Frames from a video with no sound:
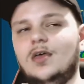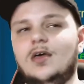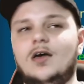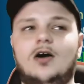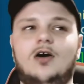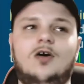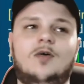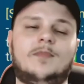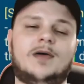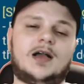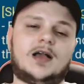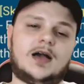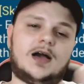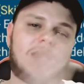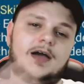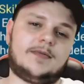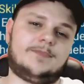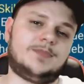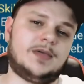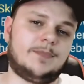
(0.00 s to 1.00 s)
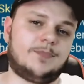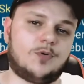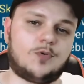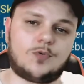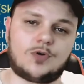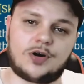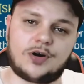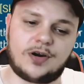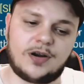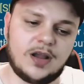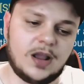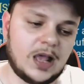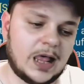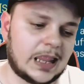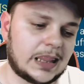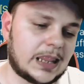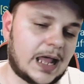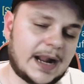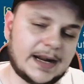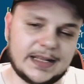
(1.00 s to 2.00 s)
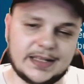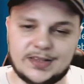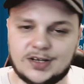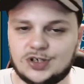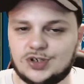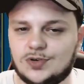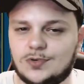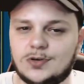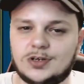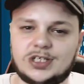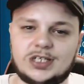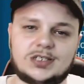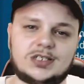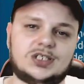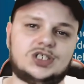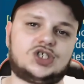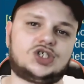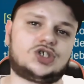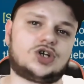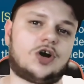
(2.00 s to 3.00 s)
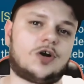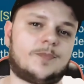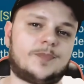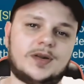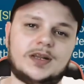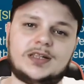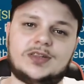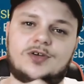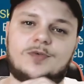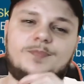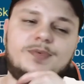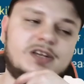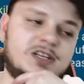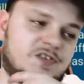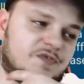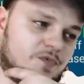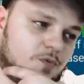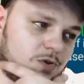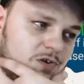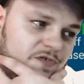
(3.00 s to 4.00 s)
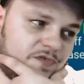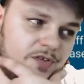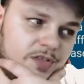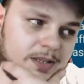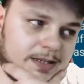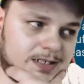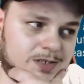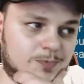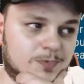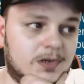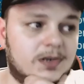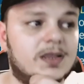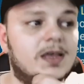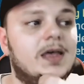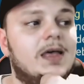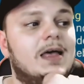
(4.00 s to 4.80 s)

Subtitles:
Oh my god, people were lighting their torches and sharpening their pitchforks for this one,